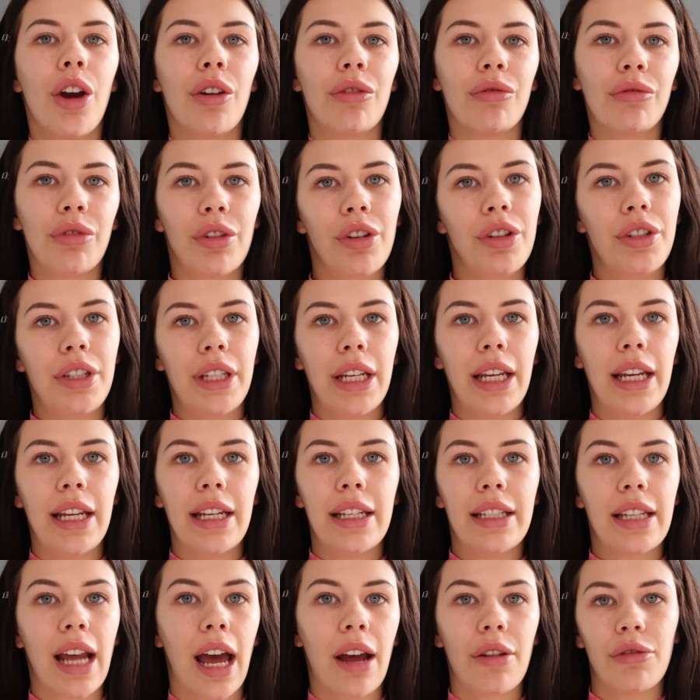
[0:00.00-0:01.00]

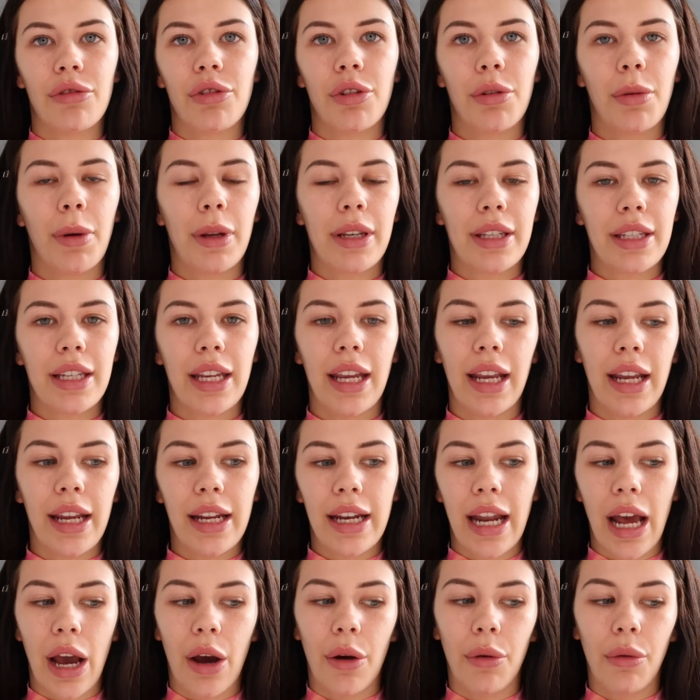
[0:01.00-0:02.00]
routine down to a T
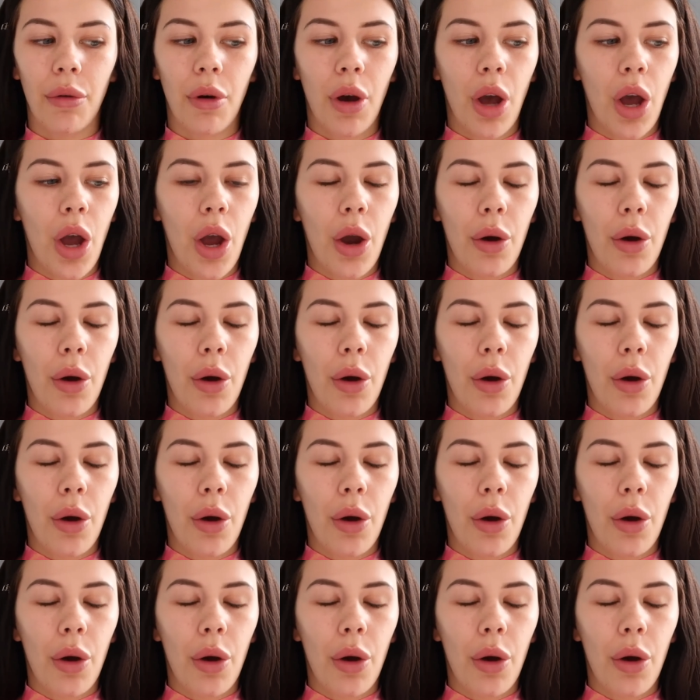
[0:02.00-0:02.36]
now,